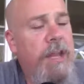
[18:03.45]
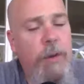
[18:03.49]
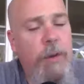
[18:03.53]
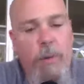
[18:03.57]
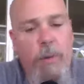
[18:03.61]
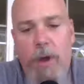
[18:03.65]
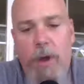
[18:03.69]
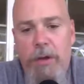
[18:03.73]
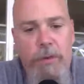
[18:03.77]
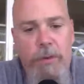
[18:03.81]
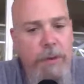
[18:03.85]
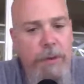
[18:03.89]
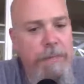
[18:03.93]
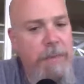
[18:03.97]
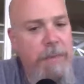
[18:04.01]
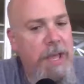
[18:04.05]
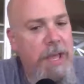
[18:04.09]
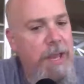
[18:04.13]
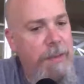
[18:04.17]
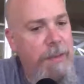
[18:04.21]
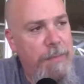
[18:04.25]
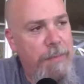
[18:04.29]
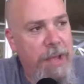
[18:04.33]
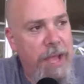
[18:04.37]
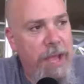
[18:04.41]
I didn't want to
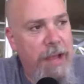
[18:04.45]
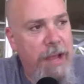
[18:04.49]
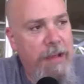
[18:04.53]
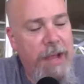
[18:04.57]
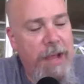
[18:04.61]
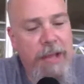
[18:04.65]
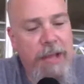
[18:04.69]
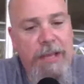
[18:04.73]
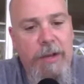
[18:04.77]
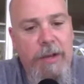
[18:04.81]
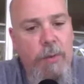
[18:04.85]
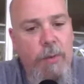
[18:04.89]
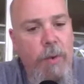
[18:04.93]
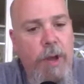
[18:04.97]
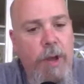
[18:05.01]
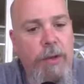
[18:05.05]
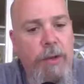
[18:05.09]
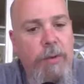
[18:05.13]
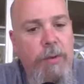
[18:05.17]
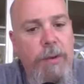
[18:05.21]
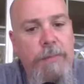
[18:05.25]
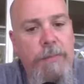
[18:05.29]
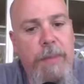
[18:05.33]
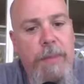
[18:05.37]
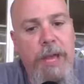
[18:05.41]
admit it, man. I didn't
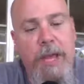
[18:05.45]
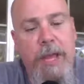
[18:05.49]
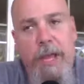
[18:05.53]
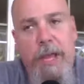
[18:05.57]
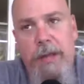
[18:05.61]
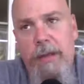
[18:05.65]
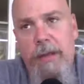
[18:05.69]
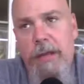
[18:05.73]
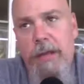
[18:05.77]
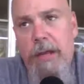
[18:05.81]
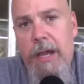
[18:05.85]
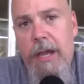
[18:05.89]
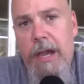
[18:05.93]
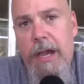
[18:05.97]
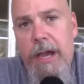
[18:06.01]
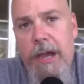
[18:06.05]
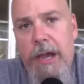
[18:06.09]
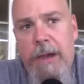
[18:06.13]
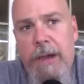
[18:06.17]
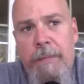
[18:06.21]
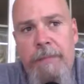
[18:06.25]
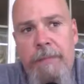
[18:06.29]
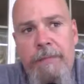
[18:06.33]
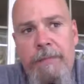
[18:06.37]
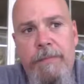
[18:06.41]
want to admit it.
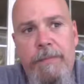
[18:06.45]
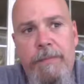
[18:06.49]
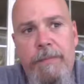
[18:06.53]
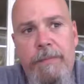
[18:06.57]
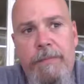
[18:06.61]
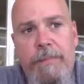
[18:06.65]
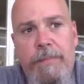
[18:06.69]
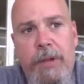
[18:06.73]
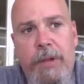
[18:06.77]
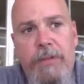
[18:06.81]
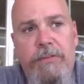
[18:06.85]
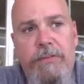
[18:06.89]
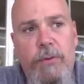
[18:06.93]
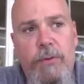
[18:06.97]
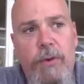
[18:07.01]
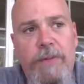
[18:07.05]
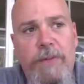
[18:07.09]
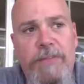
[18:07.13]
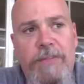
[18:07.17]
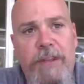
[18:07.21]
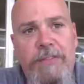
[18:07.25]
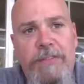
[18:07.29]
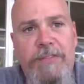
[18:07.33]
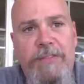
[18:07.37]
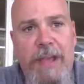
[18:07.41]
Um,
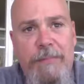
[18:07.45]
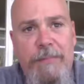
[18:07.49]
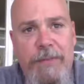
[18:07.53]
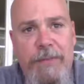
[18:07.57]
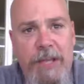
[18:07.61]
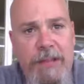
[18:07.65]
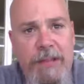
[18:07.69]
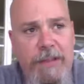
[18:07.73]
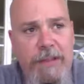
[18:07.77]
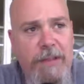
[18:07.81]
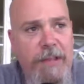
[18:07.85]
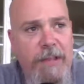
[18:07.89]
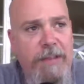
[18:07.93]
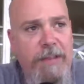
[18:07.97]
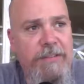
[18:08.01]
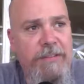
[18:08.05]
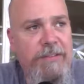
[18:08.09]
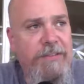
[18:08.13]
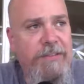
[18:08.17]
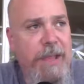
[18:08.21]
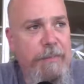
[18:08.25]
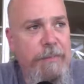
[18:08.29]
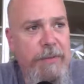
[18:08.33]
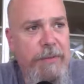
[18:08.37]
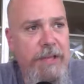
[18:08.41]
but sort of accepting
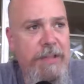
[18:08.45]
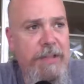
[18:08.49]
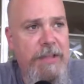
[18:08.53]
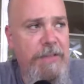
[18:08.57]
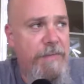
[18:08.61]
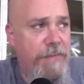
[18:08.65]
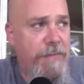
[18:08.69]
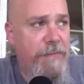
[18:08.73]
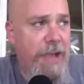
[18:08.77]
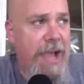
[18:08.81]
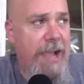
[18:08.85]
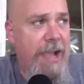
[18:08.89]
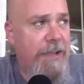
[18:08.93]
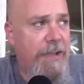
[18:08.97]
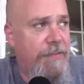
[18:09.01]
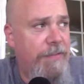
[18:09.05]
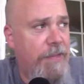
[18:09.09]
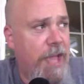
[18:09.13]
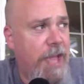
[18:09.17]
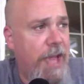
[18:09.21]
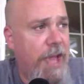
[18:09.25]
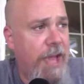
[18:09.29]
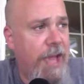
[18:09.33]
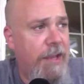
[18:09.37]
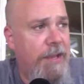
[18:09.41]
accepting the
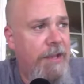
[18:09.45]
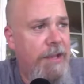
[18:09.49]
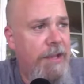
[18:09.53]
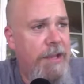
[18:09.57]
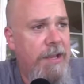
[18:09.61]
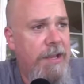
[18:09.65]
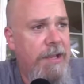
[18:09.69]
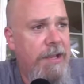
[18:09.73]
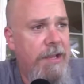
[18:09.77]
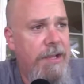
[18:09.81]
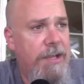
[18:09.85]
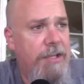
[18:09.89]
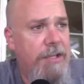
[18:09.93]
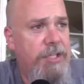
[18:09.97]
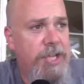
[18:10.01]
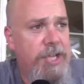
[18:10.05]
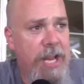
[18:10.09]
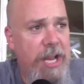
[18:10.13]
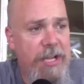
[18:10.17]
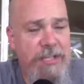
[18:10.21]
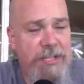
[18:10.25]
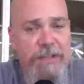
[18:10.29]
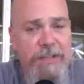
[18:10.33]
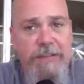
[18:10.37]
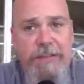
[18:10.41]
fact that
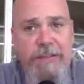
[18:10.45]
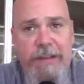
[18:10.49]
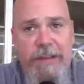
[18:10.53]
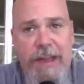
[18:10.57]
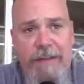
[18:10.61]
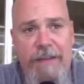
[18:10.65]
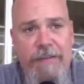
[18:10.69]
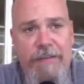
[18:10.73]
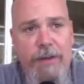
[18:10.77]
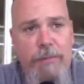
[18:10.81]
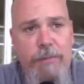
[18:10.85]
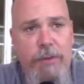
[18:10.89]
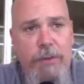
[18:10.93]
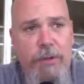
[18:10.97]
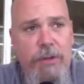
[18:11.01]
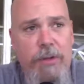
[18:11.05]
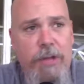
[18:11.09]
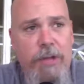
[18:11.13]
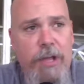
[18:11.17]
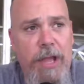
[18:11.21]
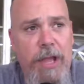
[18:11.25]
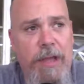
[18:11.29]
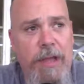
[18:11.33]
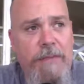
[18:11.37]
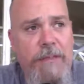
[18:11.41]
change is
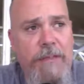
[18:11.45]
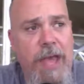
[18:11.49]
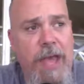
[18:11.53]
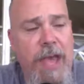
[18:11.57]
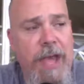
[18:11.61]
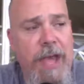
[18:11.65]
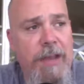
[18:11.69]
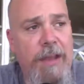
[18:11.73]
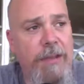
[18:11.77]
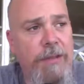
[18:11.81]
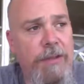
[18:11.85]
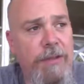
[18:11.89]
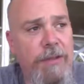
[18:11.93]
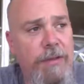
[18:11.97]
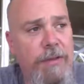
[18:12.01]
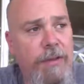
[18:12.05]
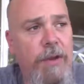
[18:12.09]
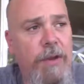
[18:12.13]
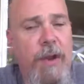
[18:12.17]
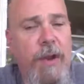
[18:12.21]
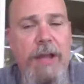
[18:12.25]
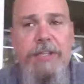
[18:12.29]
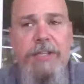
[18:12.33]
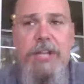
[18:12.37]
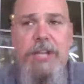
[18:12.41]
inevitable and that
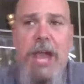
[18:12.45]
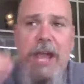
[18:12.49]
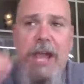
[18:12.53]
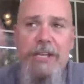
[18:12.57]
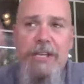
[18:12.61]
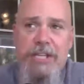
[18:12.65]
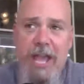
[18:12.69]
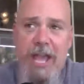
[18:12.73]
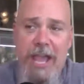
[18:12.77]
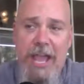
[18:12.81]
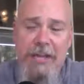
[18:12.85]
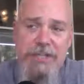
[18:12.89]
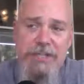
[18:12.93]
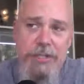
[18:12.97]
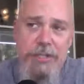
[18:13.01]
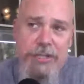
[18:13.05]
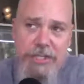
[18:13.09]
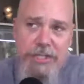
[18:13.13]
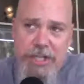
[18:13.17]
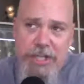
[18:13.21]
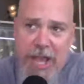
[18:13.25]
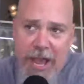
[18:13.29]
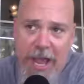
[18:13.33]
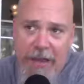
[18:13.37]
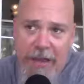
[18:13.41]
you know I, ch- I ch-
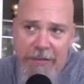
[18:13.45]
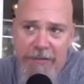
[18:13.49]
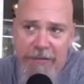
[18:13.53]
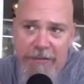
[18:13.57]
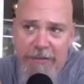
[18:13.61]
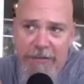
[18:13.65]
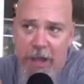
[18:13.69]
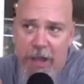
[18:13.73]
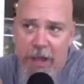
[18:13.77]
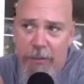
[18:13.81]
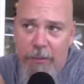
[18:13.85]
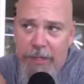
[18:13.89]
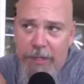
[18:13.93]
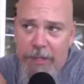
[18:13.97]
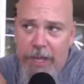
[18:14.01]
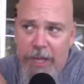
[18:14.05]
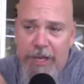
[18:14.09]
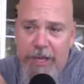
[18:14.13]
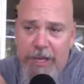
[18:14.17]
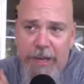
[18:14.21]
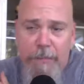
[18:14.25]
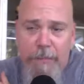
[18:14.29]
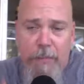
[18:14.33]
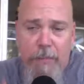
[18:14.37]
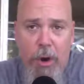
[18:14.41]
actually chatted Scott
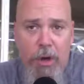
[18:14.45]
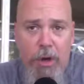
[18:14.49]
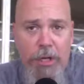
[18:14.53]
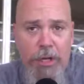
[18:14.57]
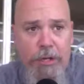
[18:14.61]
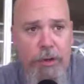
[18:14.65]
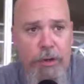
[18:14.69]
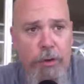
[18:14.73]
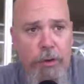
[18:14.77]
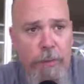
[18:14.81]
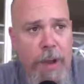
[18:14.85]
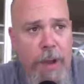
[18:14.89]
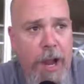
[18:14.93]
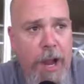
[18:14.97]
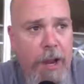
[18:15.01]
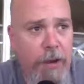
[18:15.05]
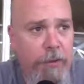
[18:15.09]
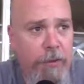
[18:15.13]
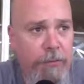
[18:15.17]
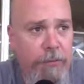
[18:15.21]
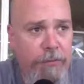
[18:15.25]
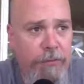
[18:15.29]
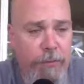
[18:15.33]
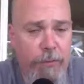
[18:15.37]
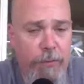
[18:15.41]
with a guy named Marty
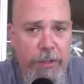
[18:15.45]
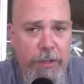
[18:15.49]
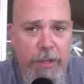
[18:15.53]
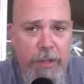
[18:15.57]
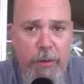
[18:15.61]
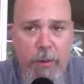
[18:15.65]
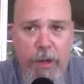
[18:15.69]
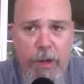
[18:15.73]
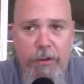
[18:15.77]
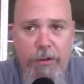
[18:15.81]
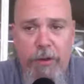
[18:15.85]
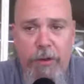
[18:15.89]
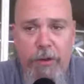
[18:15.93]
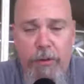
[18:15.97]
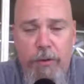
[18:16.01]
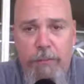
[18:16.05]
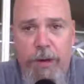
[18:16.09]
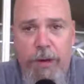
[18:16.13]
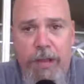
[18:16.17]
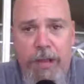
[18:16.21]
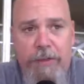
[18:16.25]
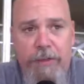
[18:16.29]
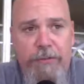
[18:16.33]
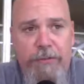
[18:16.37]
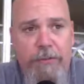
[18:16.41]
Neumeier, who's a really well-known
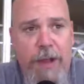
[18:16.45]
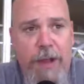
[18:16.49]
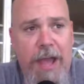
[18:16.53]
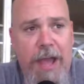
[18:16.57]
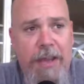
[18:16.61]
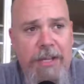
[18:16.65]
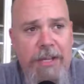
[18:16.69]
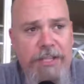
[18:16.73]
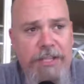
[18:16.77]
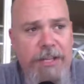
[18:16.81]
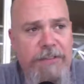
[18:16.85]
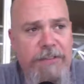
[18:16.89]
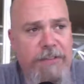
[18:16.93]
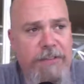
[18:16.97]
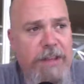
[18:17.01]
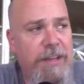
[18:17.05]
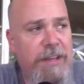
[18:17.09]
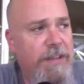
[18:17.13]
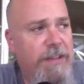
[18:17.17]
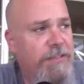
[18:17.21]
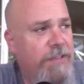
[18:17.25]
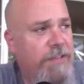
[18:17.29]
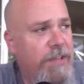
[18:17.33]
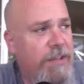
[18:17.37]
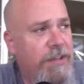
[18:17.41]
brand strategist and
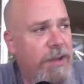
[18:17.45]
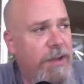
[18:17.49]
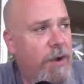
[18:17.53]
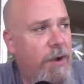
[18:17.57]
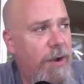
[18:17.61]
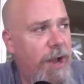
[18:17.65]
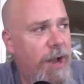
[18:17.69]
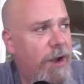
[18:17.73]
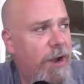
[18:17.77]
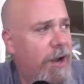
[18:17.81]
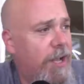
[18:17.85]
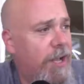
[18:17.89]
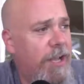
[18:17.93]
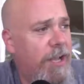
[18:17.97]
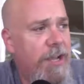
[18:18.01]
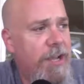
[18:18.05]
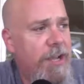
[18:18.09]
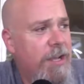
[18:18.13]
he said you know Erik